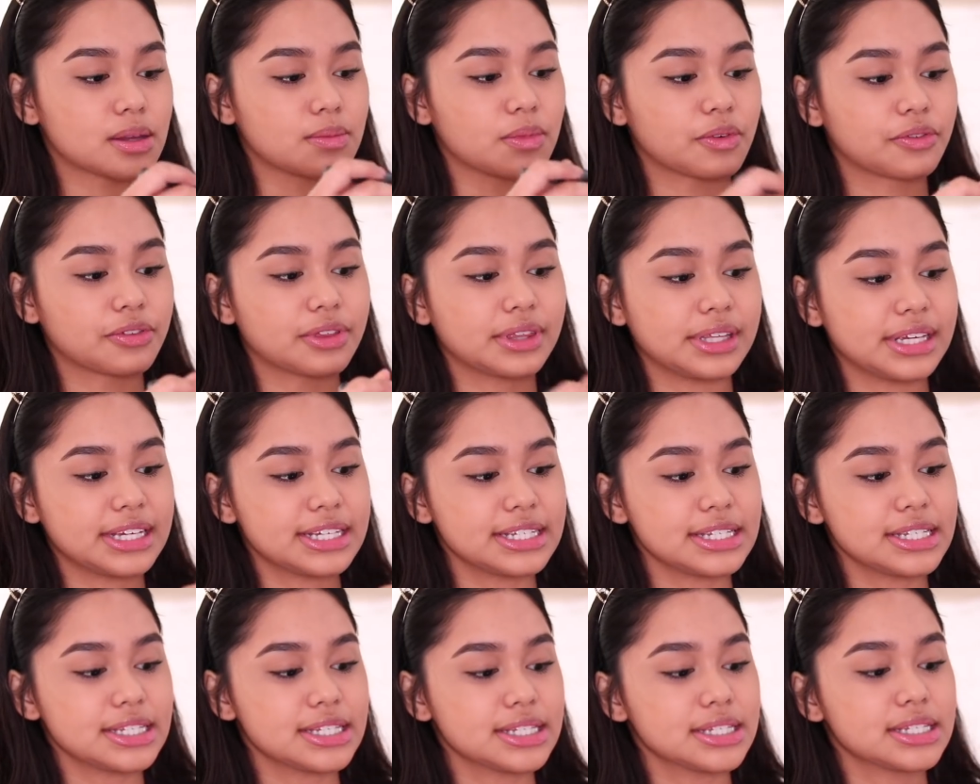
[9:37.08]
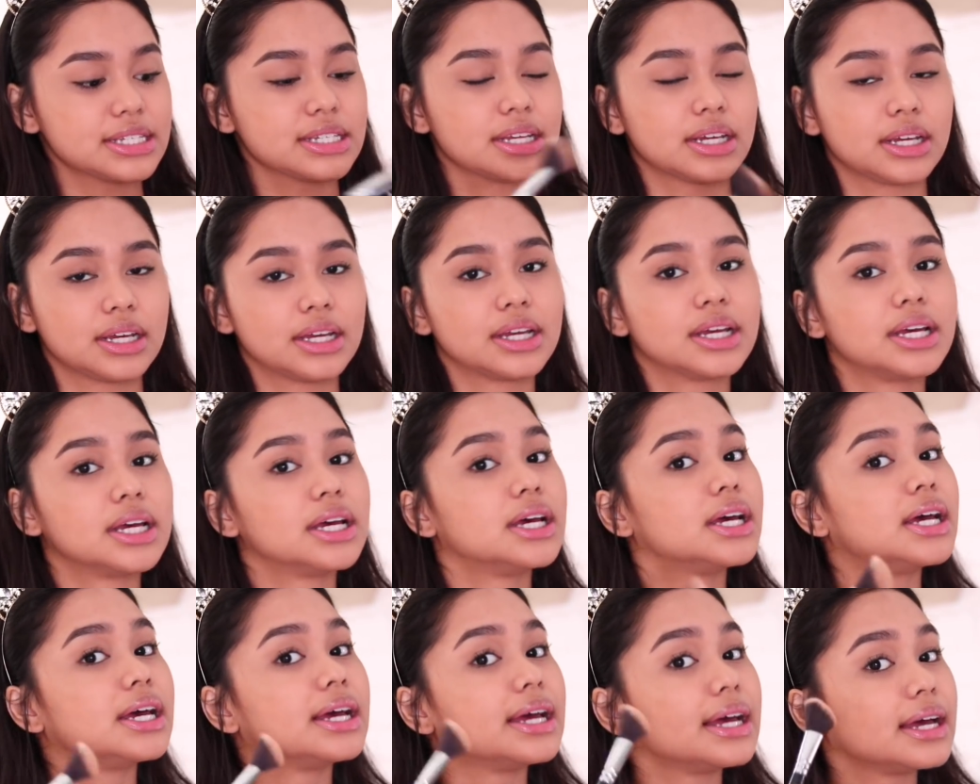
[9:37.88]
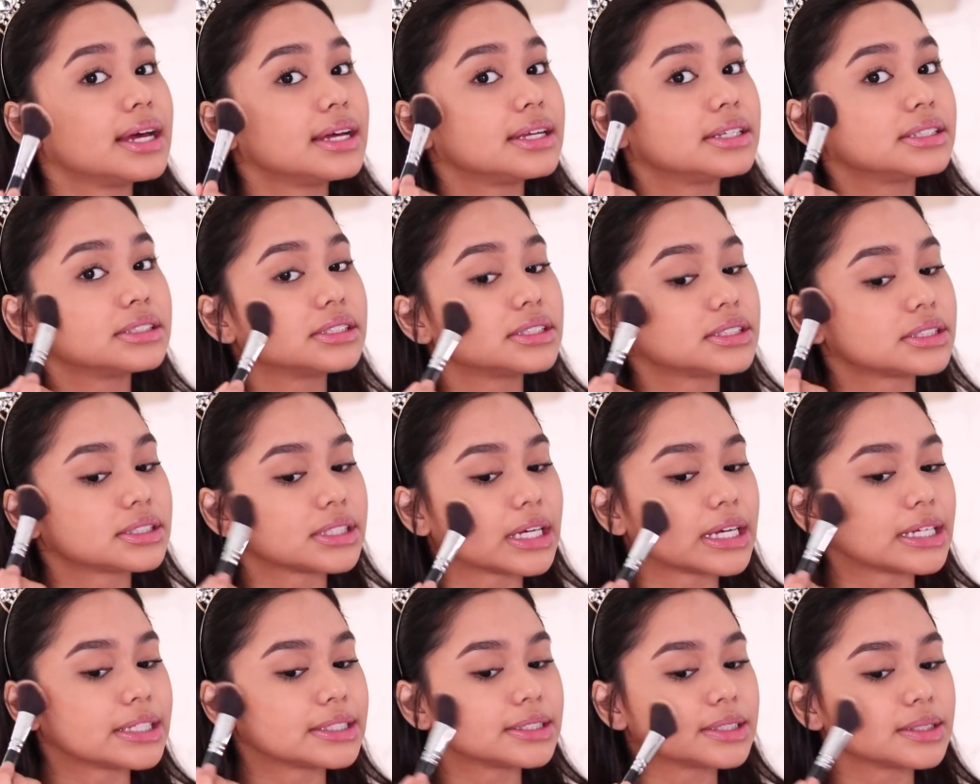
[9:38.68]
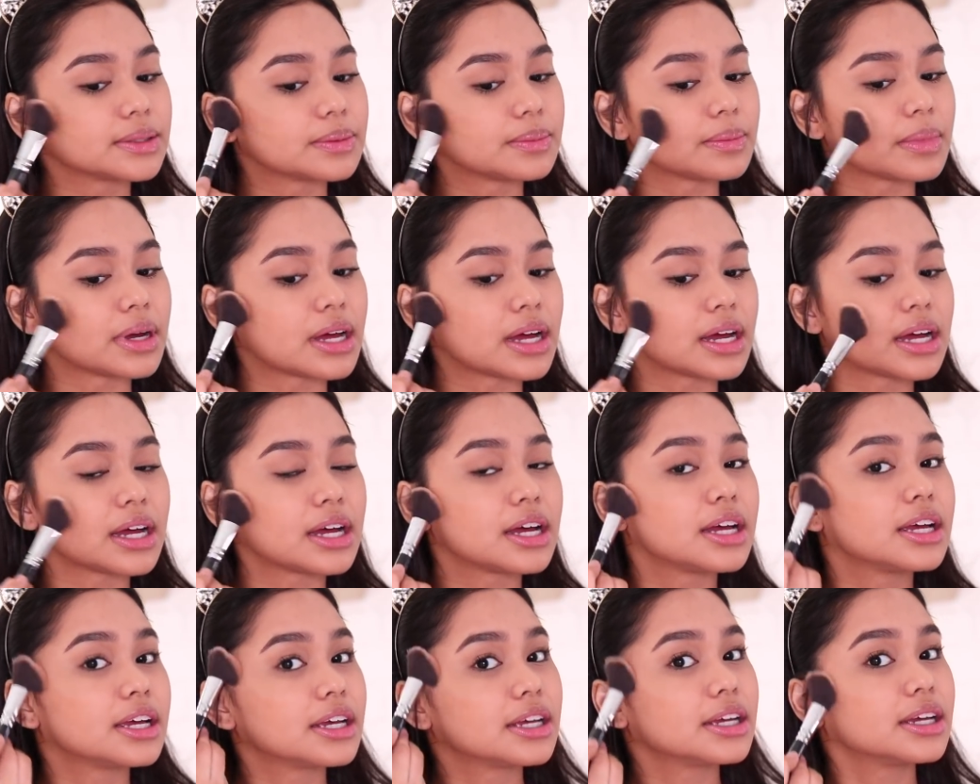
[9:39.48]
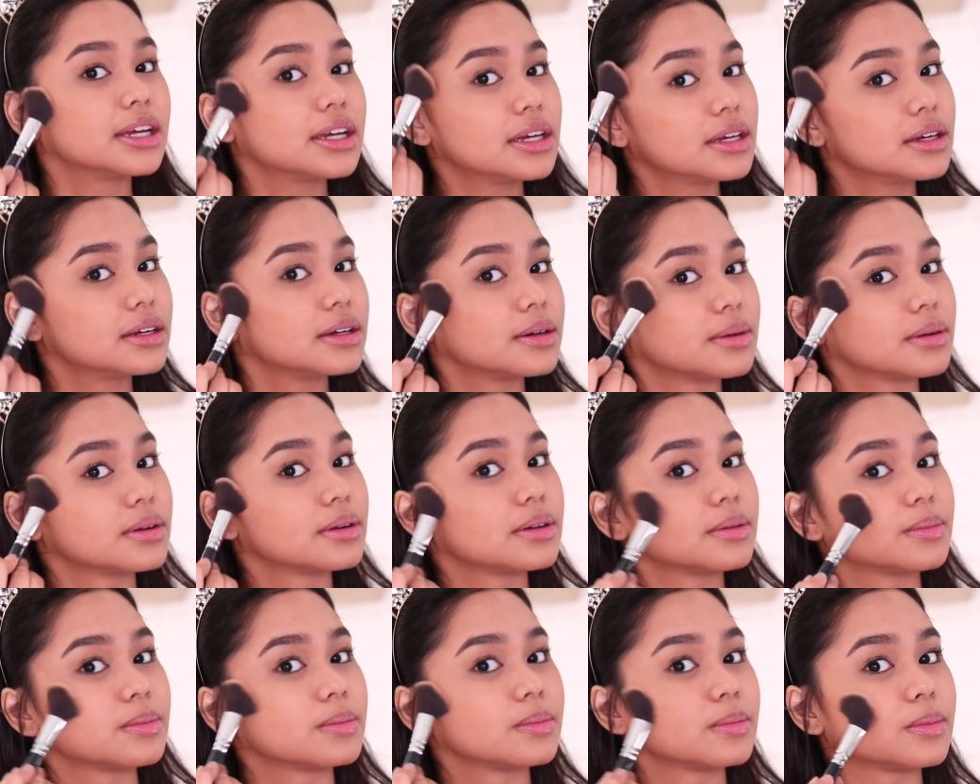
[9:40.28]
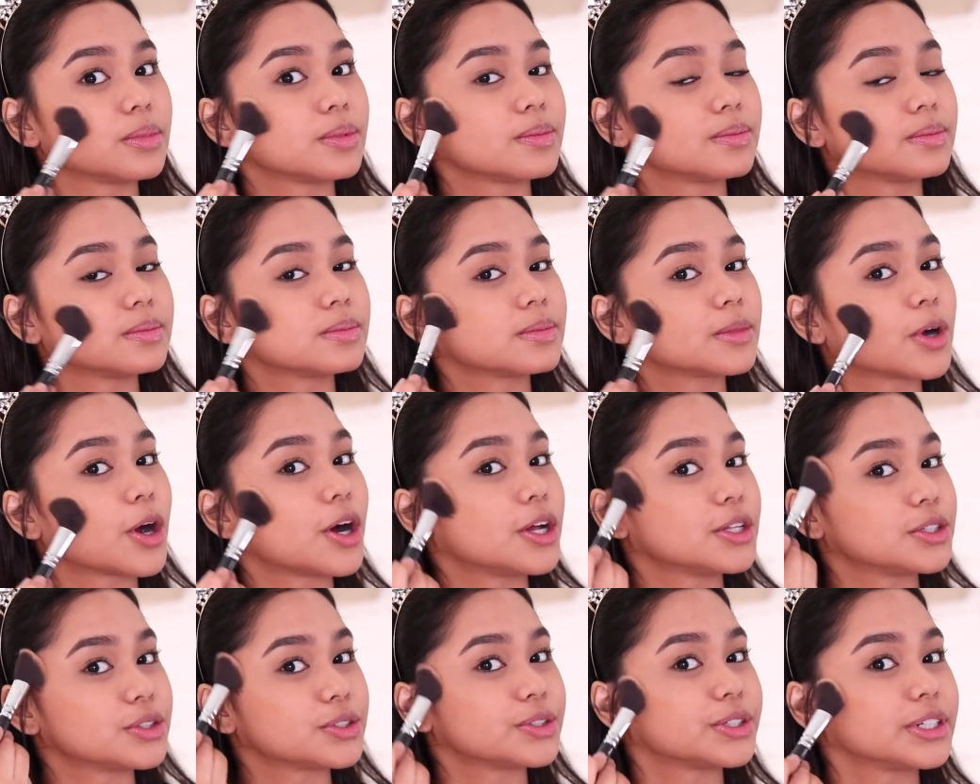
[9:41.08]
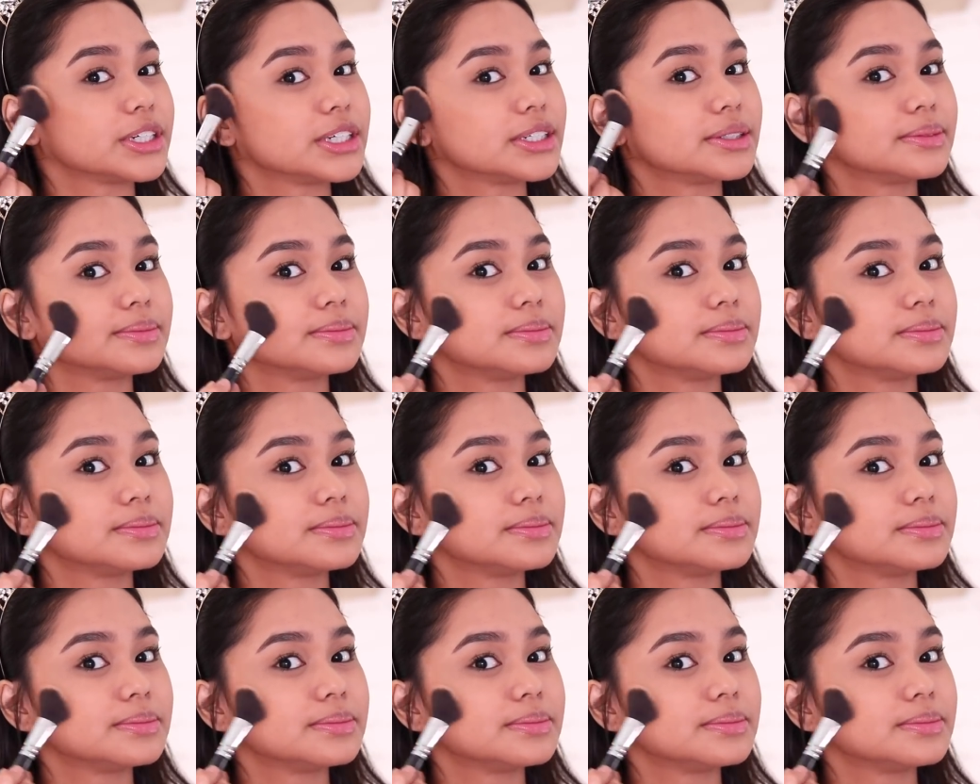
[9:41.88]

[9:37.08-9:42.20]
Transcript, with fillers: some of this and set my contour.